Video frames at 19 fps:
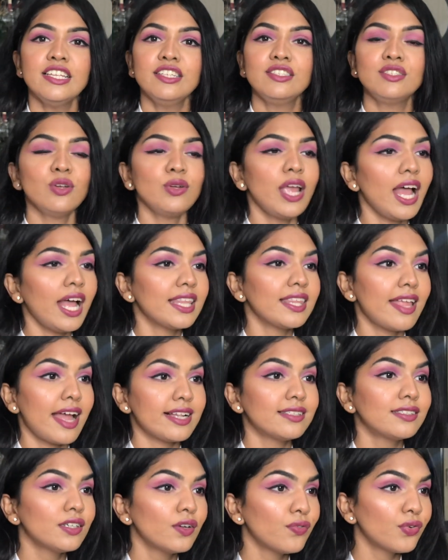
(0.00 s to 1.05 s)
so yeah,
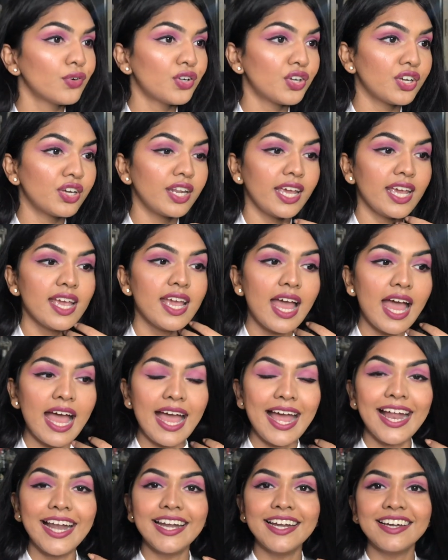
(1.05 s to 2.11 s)
that's it for today
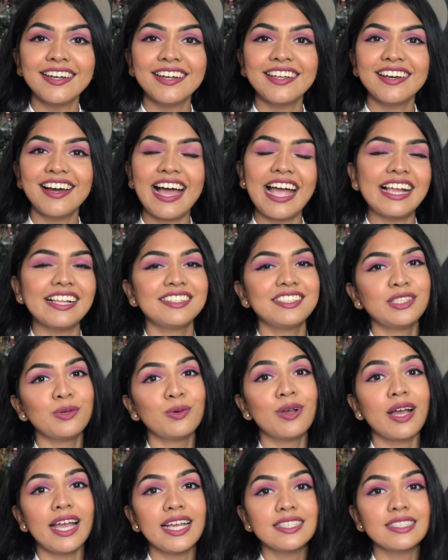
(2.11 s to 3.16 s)
and uh, I'll see
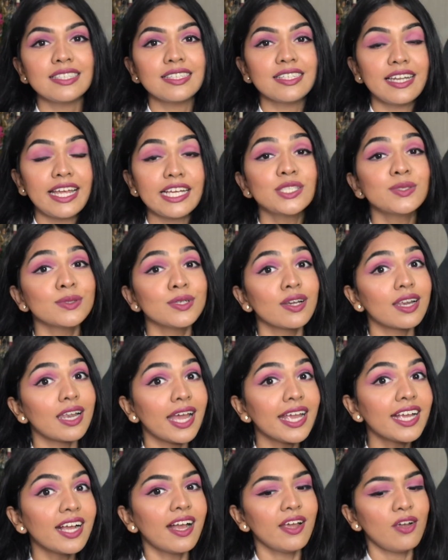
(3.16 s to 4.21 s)
you guys in the next video.
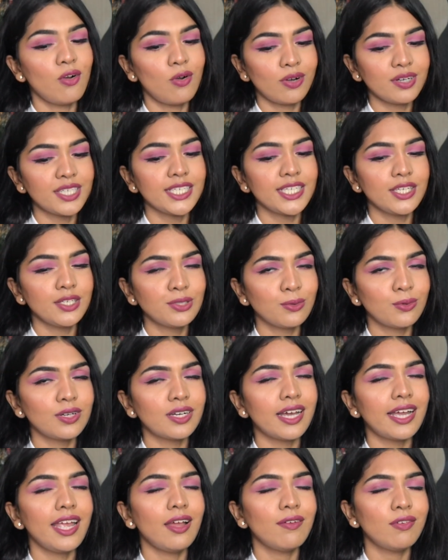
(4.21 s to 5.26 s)
Like I already
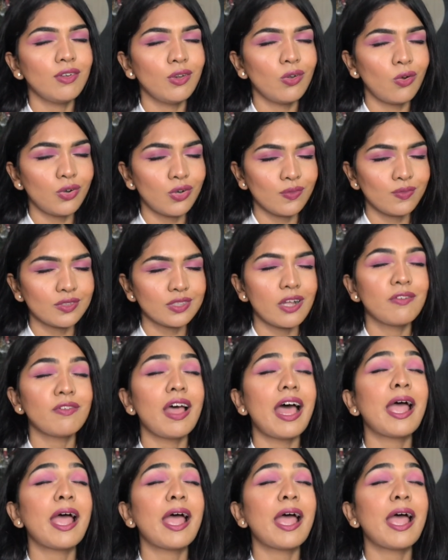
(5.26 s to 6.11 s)
told, I have a lot of stuff.